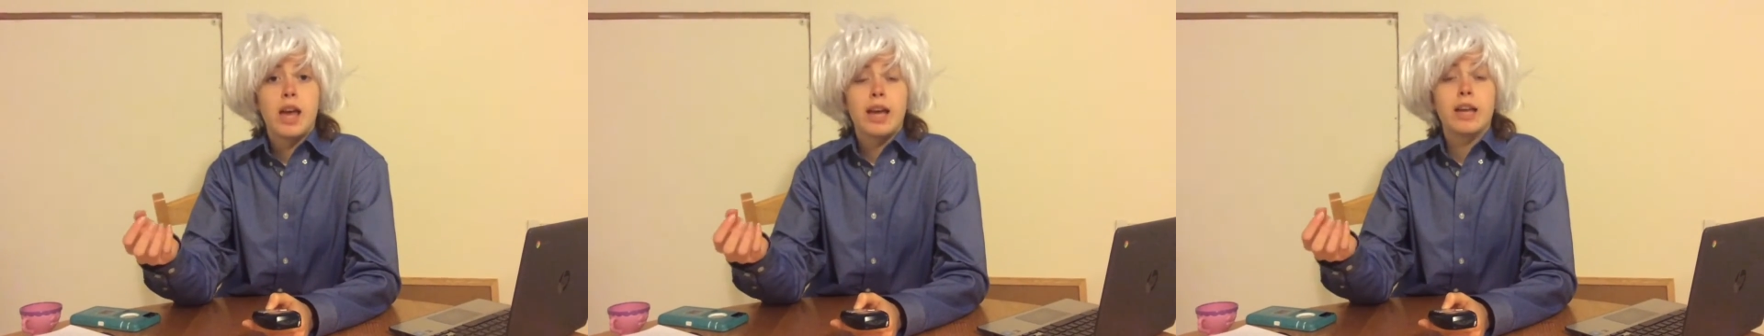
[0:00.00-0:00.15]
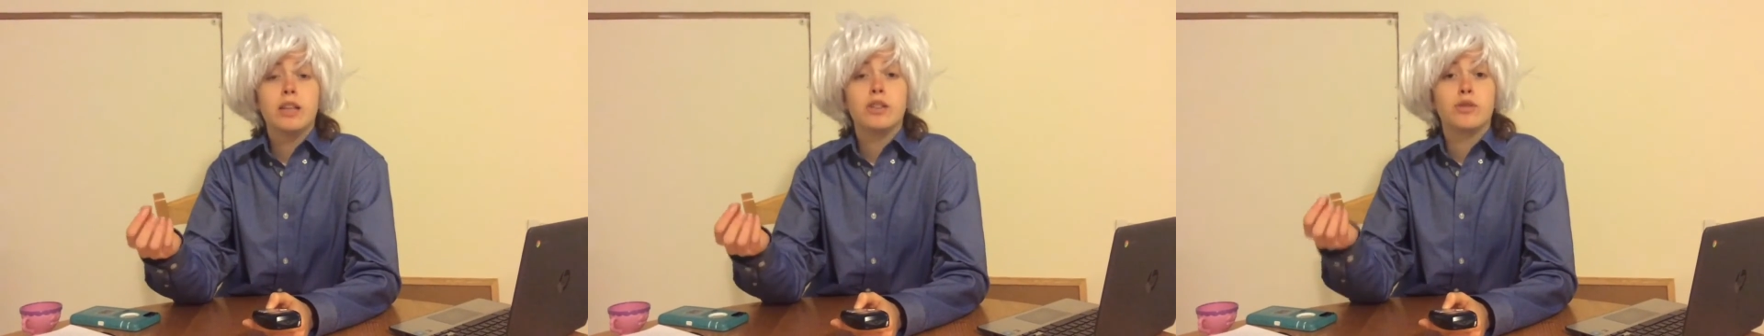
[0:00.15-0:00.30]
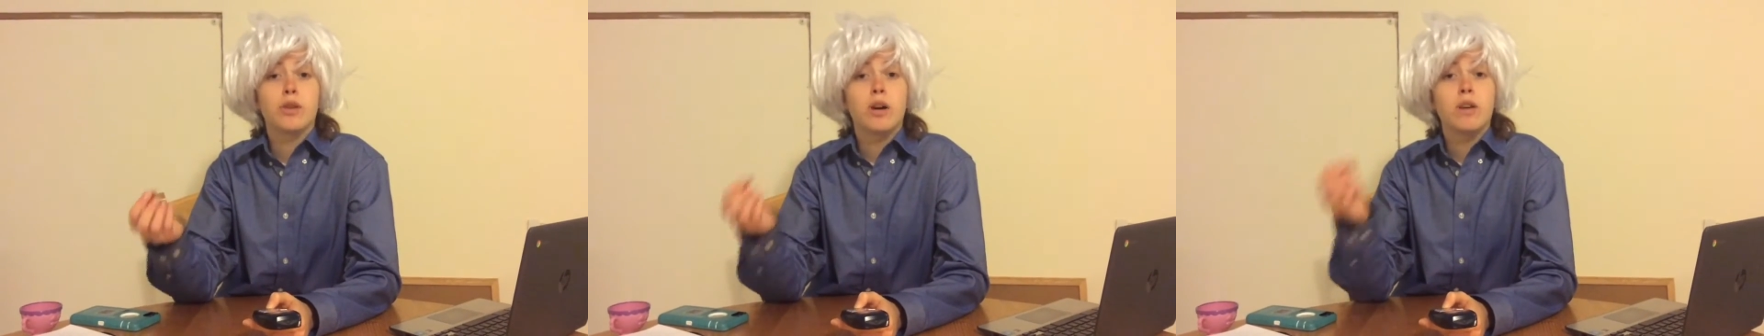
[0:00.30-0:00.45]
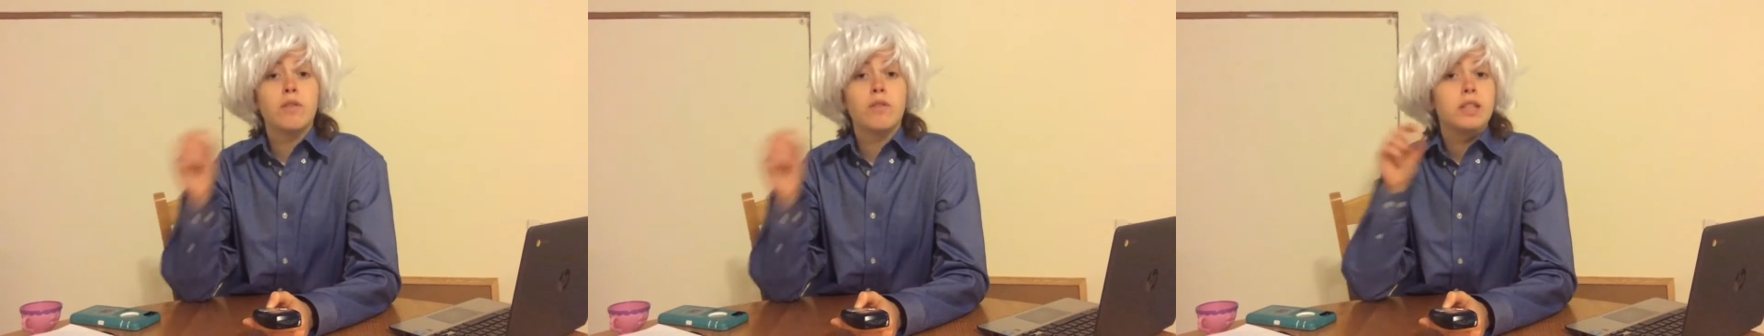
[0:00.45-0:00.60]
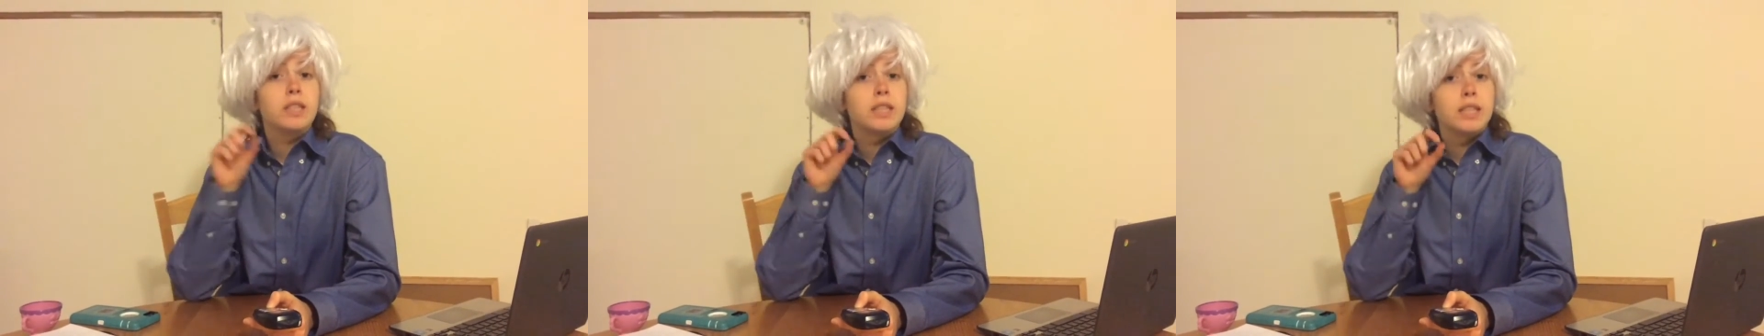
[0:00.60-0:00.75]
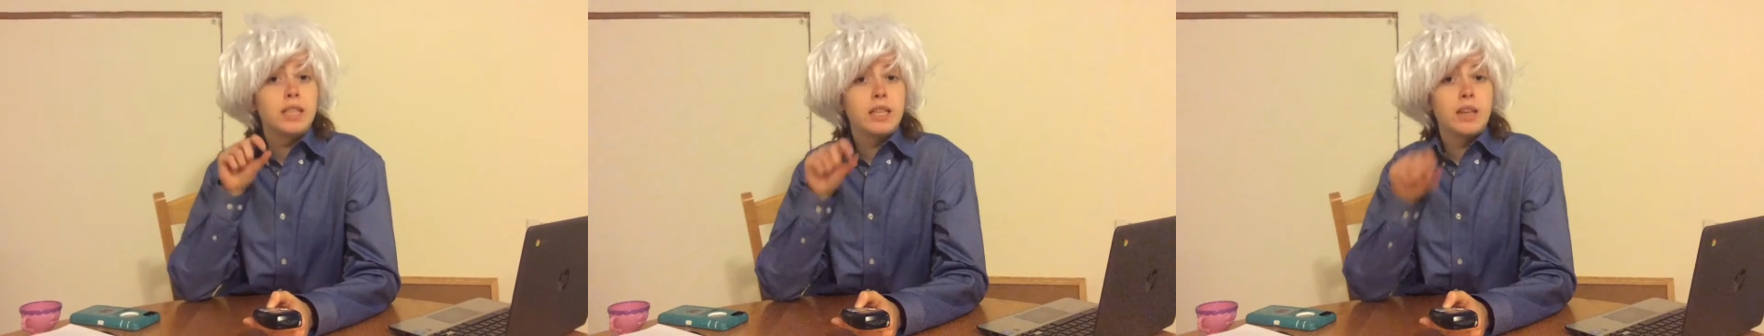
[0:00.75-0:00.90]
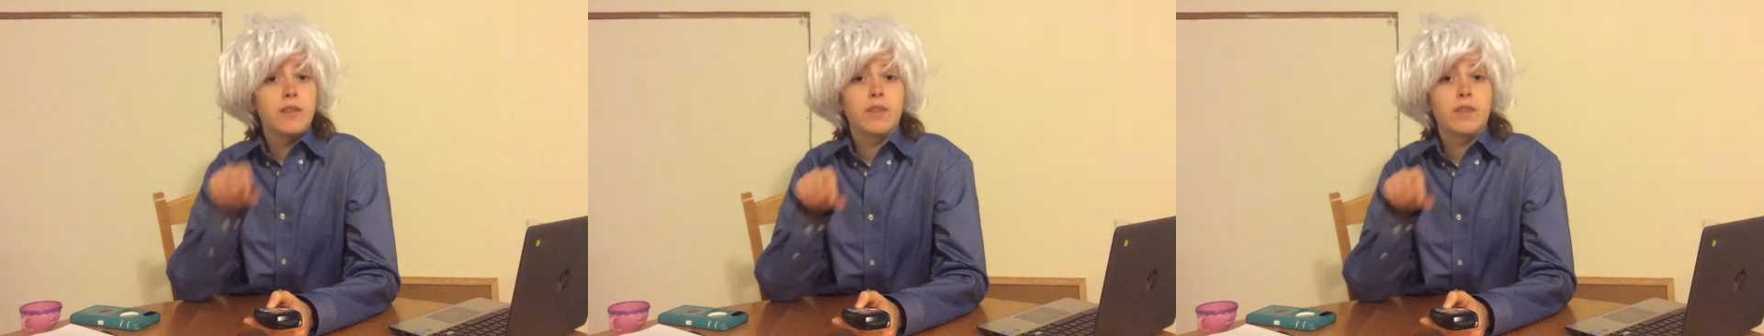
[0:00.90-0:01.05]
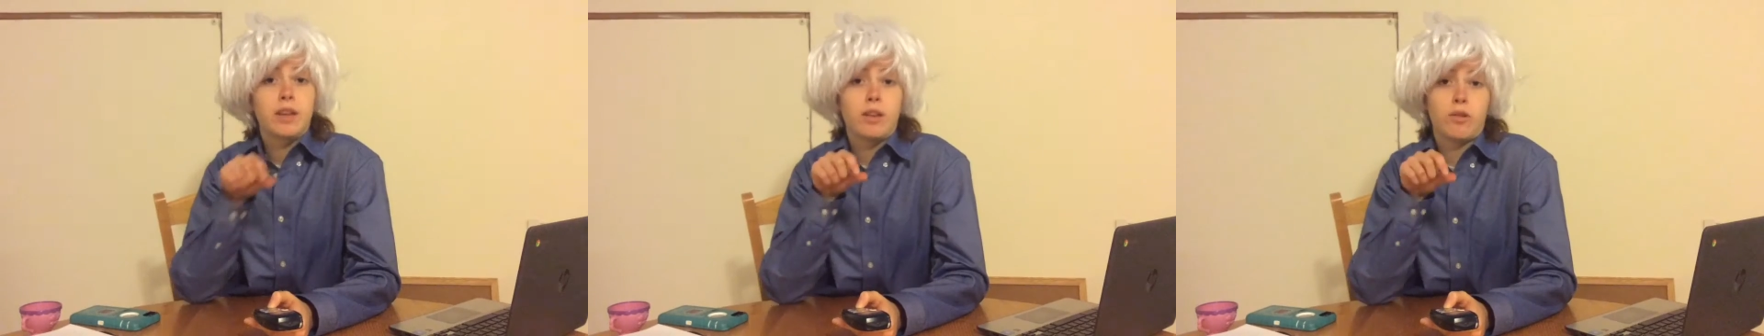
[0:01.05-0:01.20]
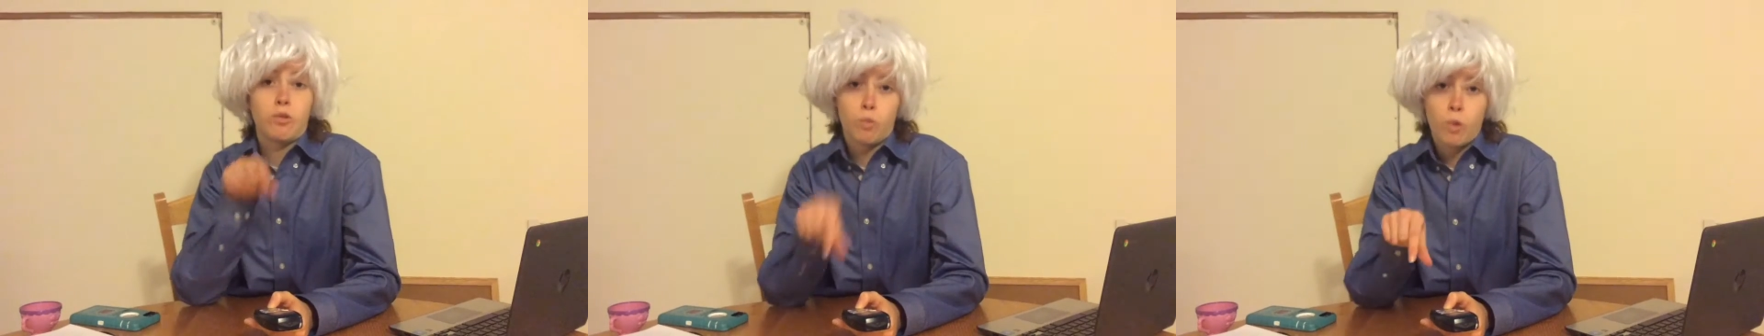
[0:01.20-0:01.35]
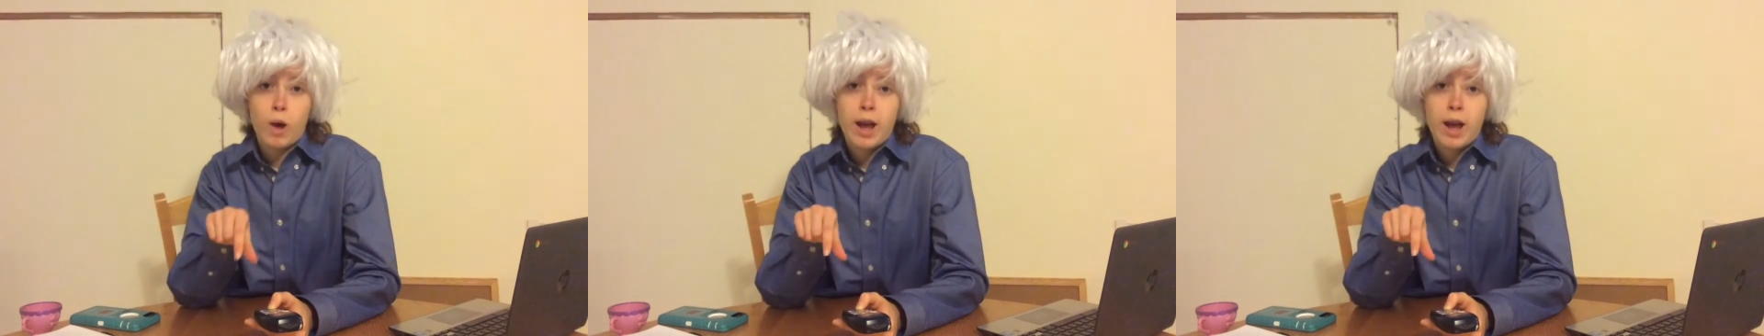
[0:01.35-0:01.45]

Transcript: it drove a significant